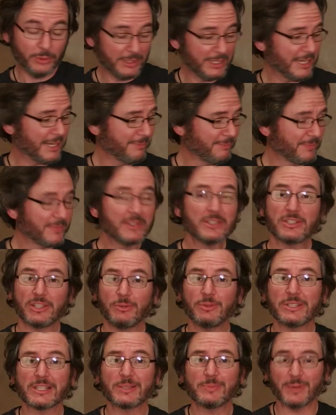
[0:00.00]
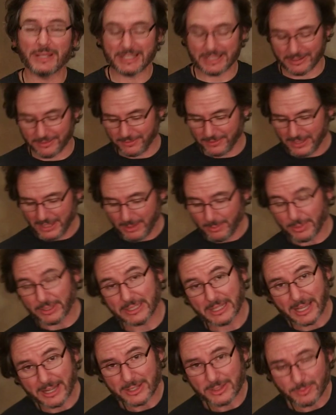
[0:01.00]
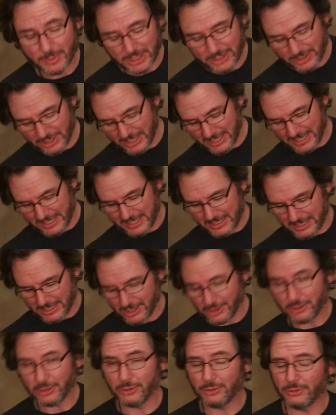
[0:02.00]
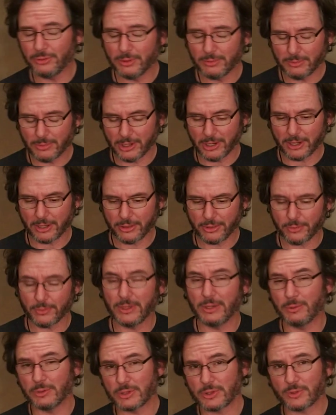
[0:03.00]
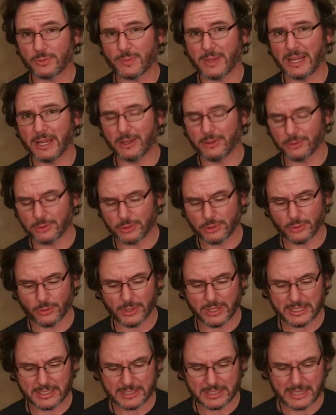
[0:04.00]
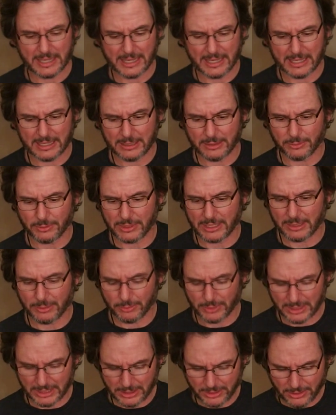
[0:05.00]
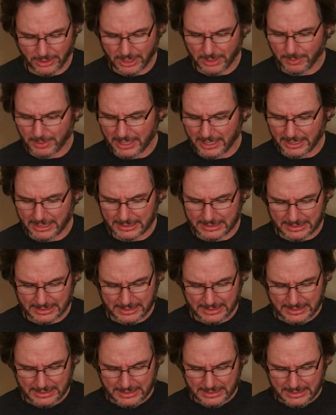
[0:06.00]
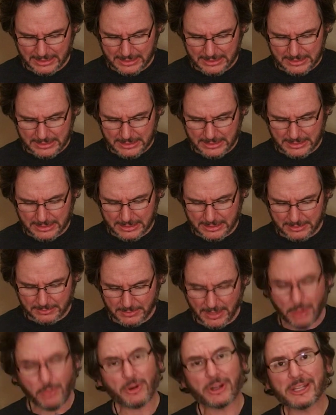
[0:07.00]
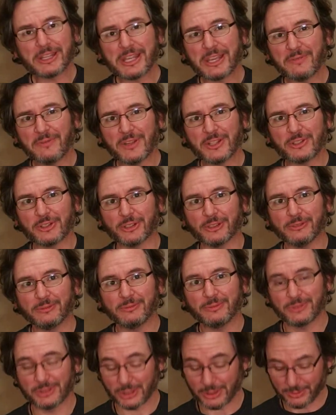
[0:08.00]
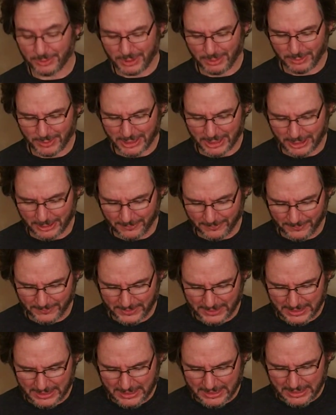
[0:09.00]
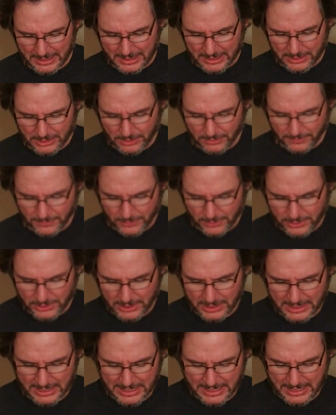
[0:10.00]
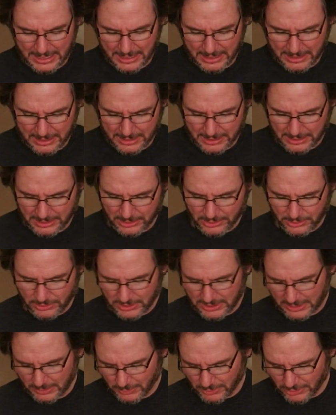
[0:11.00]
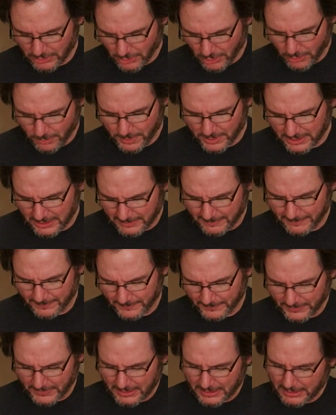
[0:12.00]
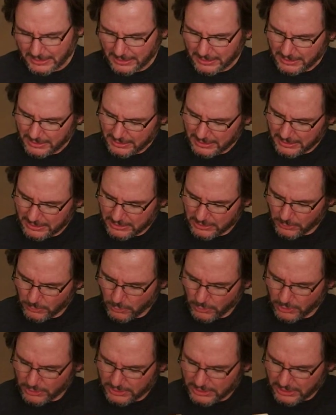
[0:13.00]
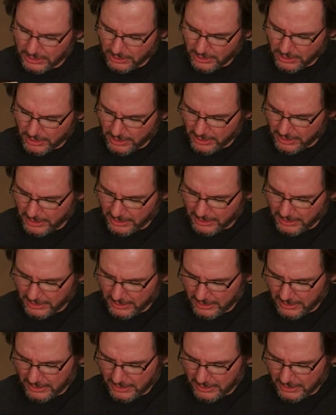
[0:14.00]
yeah, she was expensive, but not as much as a new Mark III, which was my other choice. And when I really thought about it, I wanted the adventure. So here we go. So the first thing that you see when you open is the warranty card,